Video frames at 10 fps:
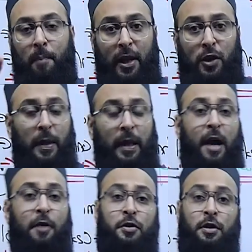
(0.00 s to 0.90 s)
management
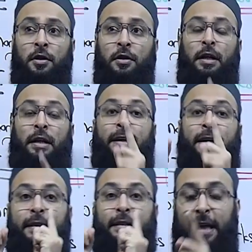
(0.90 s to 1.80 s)
accountant,
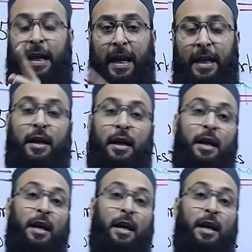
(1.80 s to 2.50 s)
date.